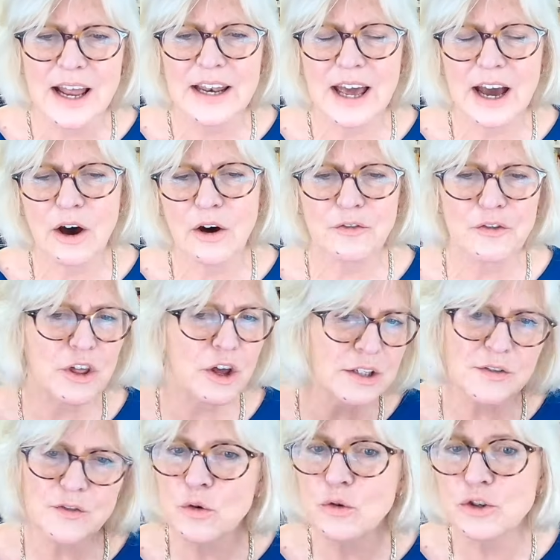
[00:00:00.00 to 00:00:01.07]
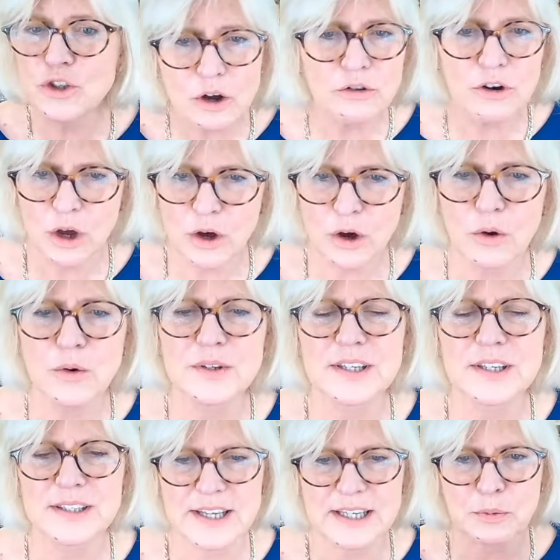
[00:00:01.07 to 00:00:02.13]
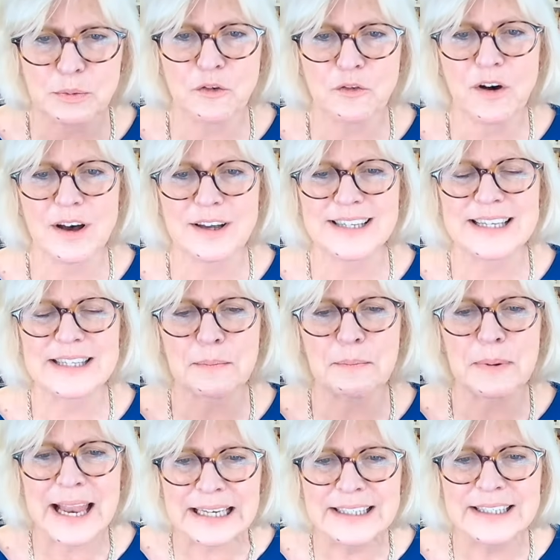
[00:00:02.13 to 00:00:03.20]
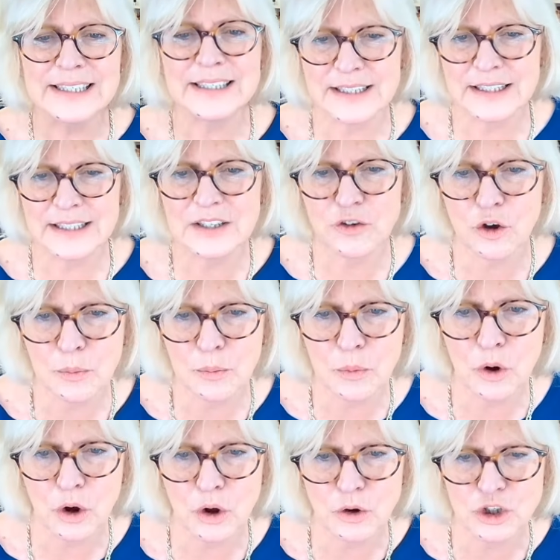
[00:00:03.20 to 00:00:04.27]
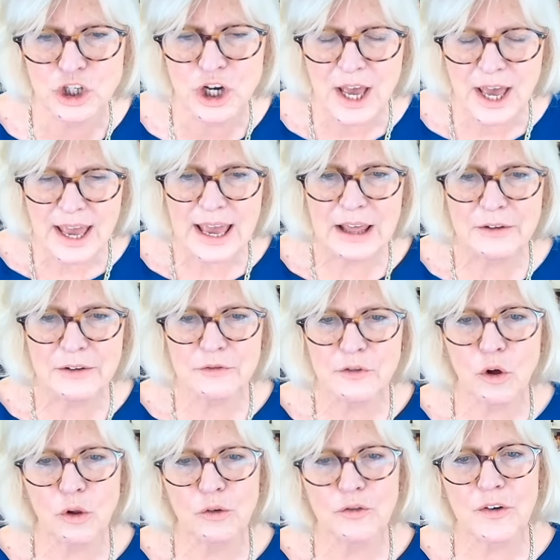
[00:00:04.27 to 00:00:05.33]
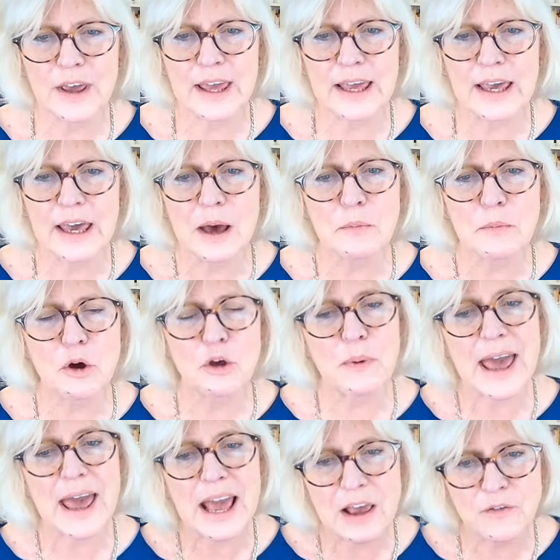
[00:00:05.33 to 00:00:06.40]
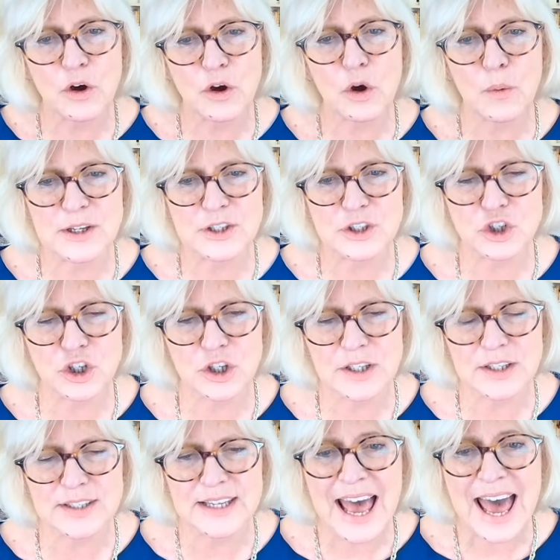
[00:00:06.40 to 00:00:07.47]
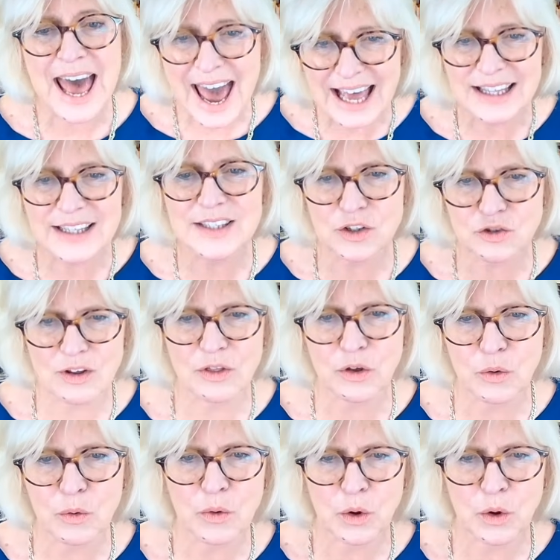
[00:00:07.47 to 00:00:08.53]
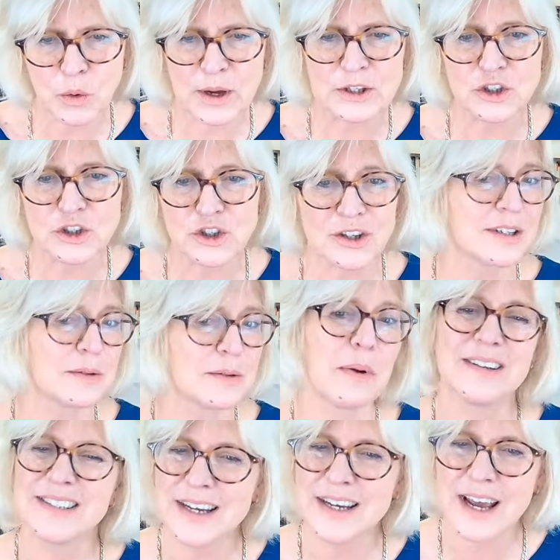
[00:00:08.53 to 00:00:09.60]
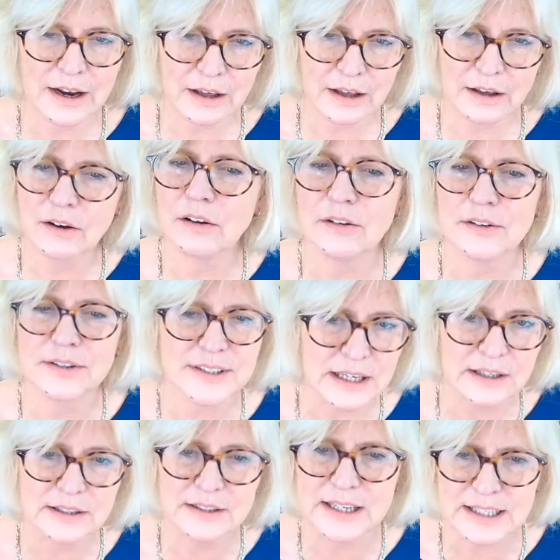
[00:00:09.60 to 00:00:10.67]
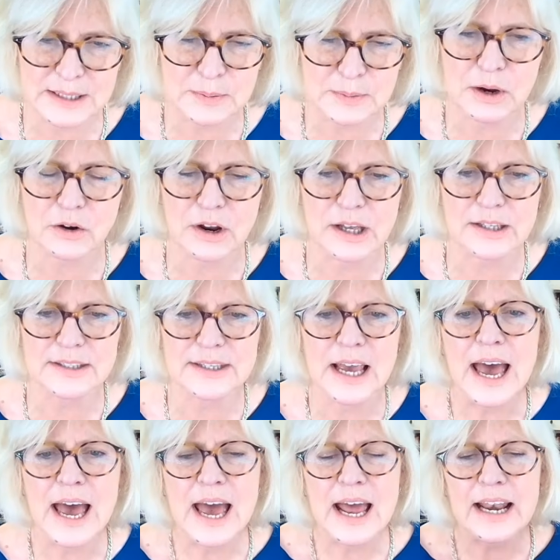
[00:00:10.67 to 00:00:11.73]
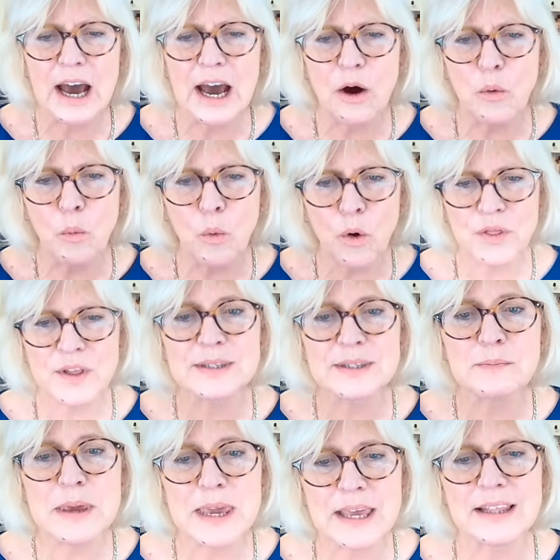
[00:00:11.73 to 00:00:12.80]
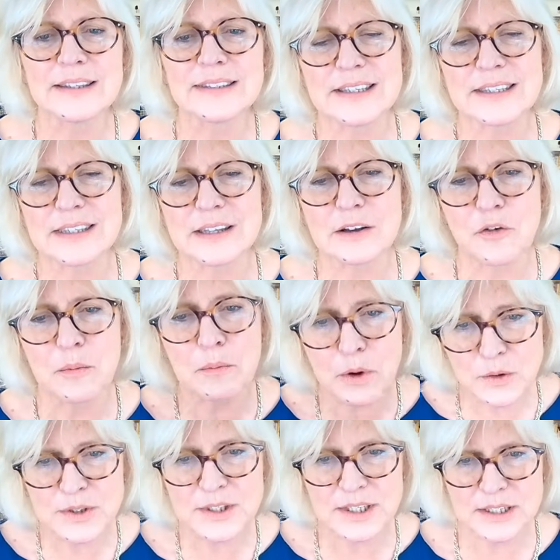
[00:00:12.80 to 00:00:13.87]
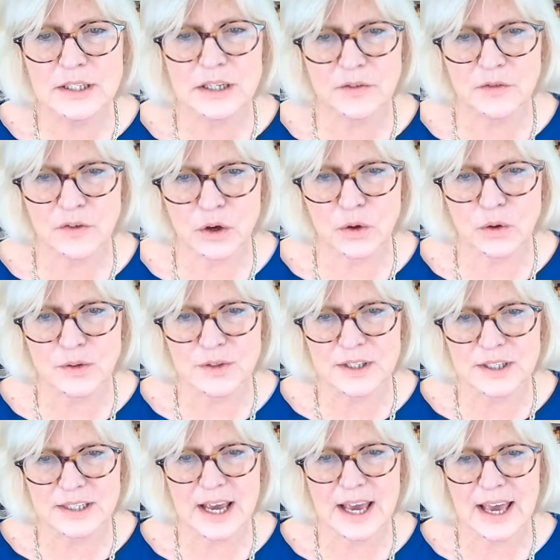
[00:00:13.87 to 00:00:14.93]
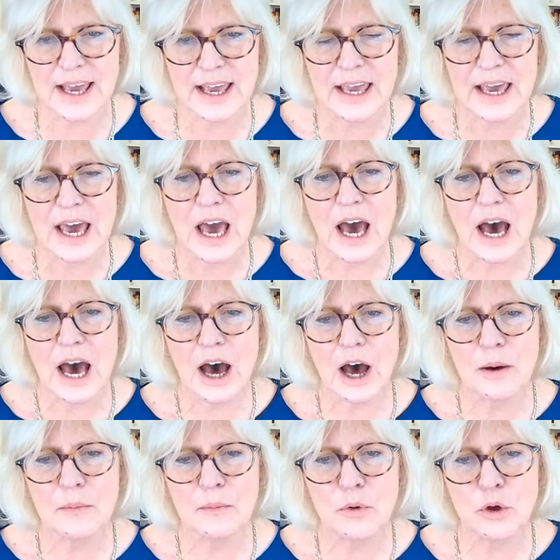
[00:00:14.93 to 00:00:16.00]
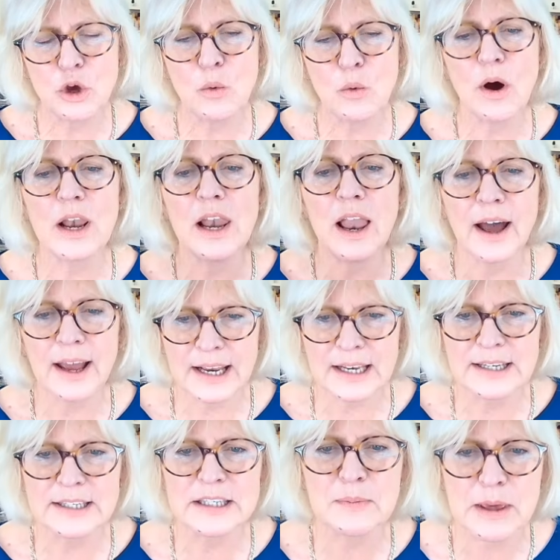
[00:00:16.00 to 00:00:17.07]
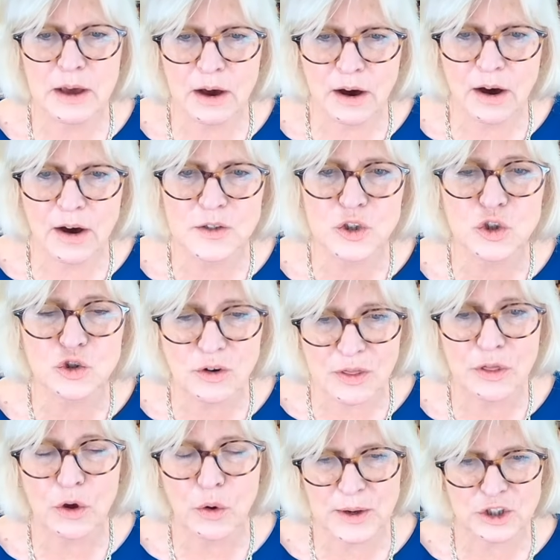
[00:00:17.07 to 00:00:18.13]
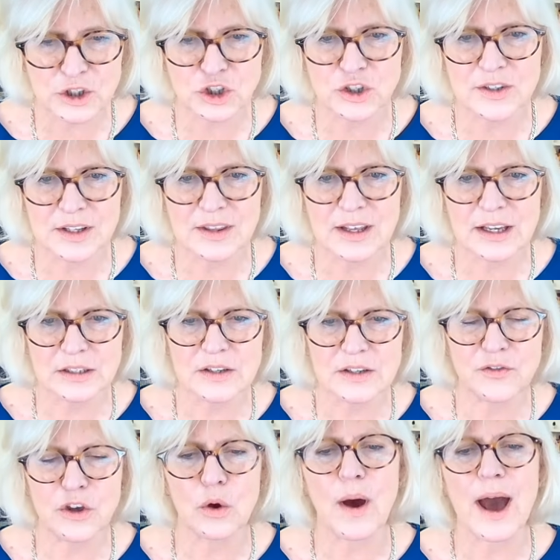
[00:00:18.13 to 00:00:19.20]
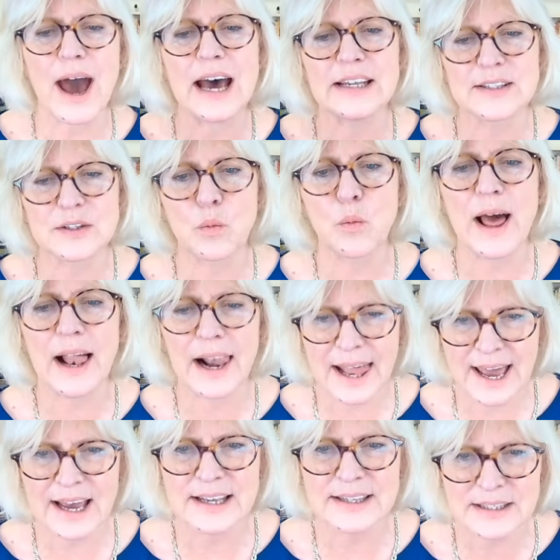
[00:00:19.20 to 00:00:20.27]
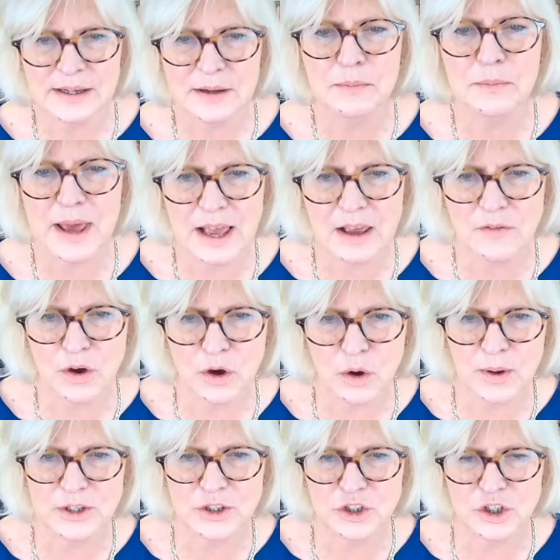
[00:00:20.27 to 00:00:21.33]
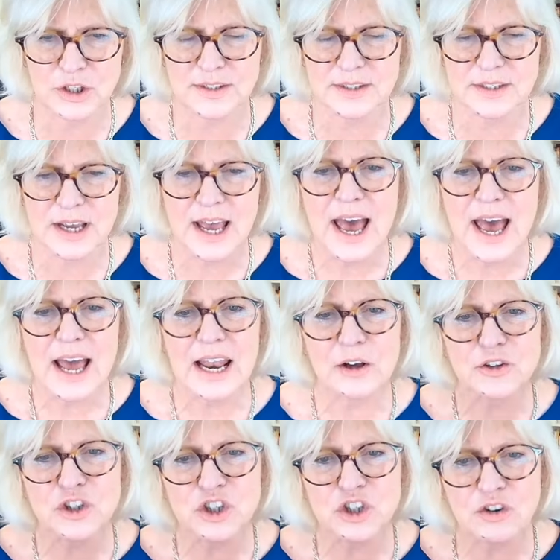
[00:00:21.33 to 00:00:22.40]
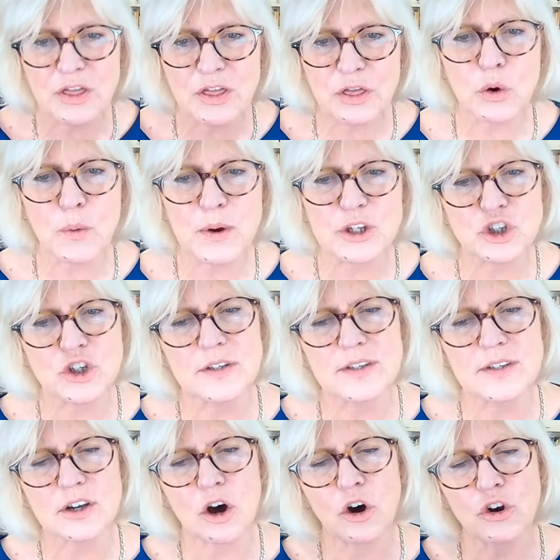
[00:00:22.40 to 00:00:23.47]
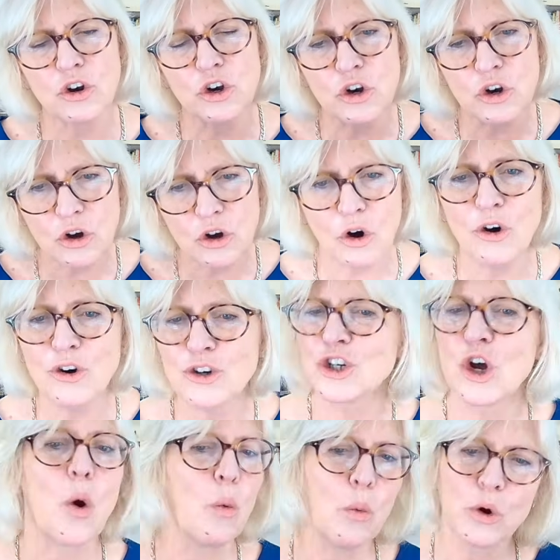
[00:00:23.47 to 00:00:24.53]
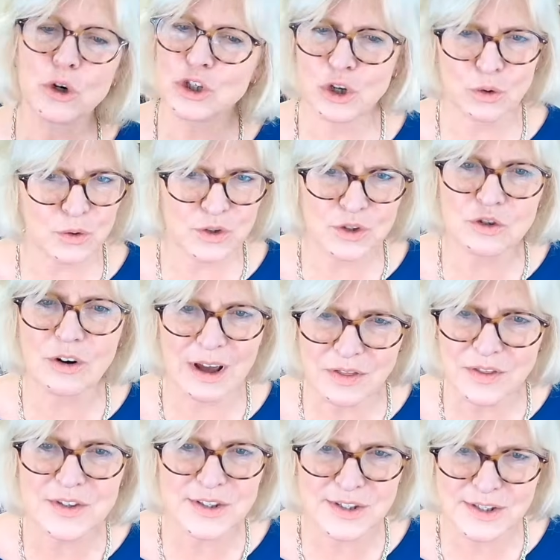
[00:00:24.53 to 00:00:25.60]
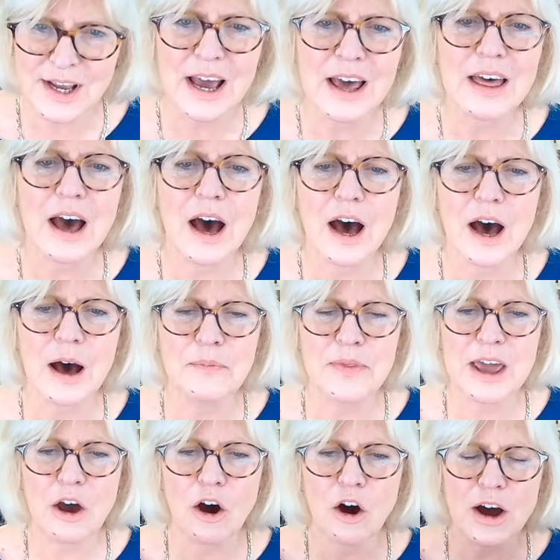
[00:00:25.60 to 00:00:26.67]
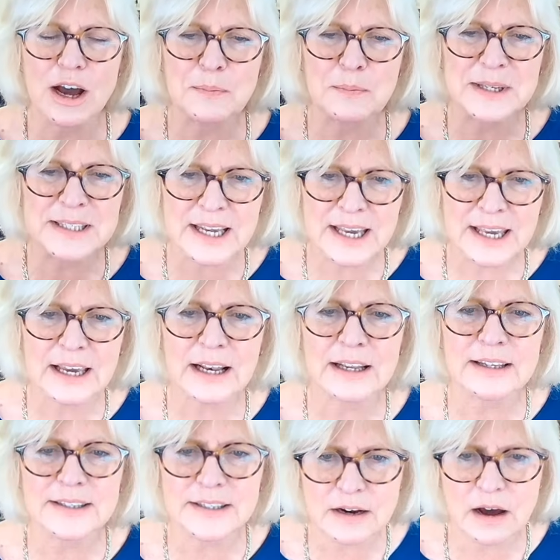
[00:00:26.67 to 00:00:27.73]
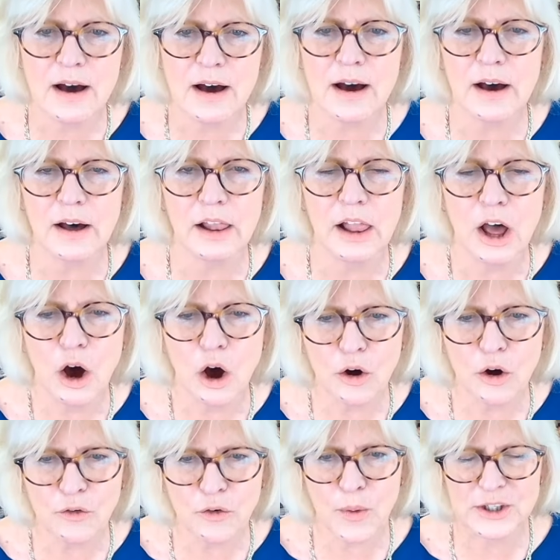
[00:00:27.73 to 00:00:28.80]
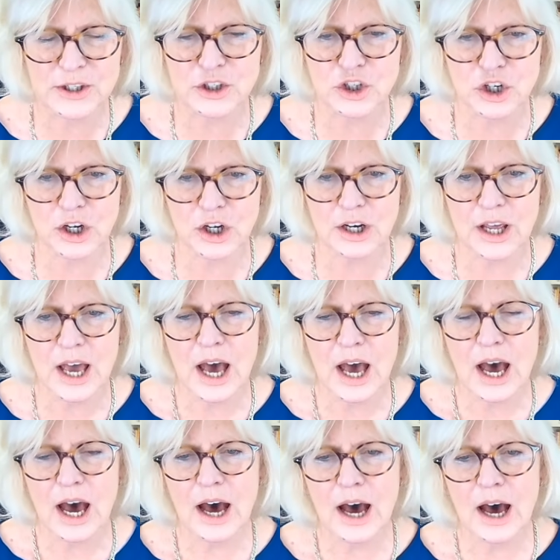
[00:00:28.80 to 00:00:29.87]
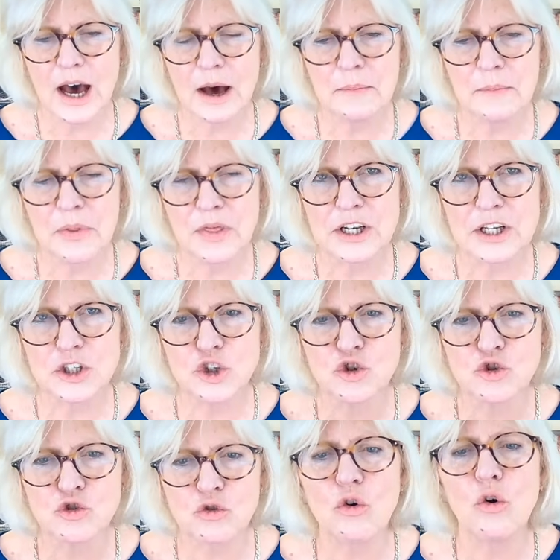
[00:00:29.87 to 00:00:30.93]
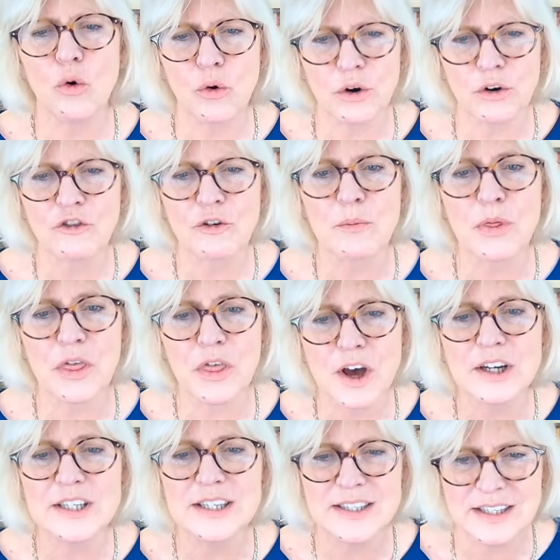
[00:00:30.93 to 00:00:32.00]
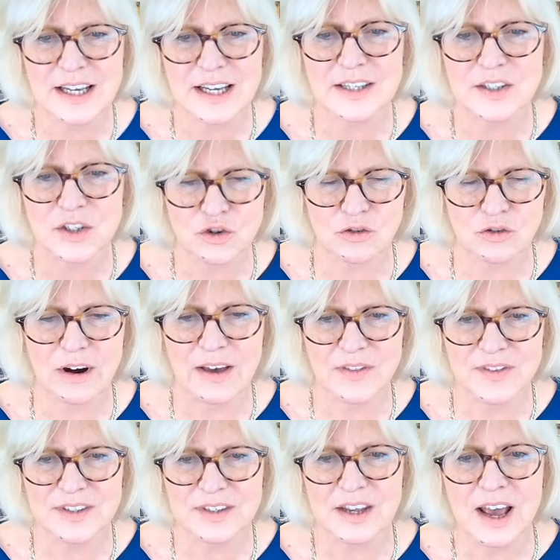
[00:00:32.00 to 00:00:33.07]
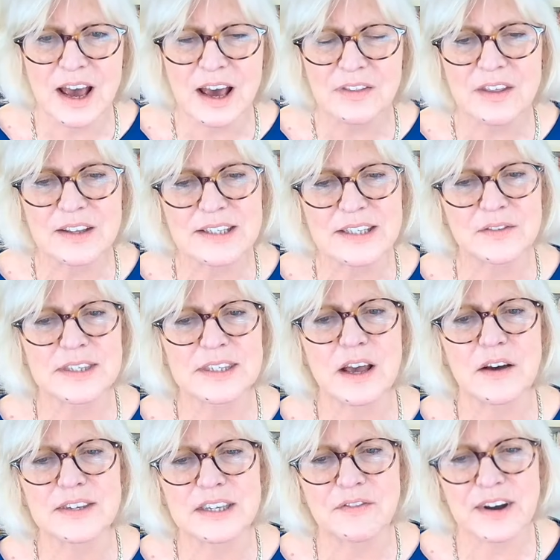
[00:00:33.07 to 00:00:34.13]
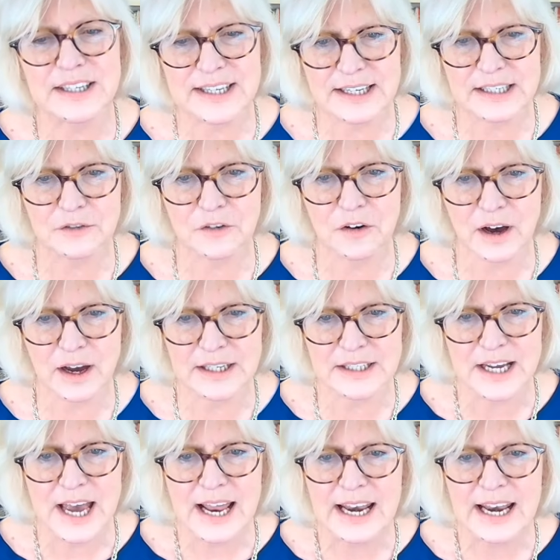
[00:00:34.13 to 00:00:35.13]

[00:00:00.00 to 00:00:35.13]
Now, for those of you who don't know, success profiles is a blended interview approach involving both behaviour questions and strength questions, plus technical skills and experience. Now, what this means is that for most interviews today, you are likely to be asked strength questions in the interview as well as behaviour questions. Now, strength questions are not what are your strengths. They are a particular style of question that is drawn from 36 strengths that the civil service have identified.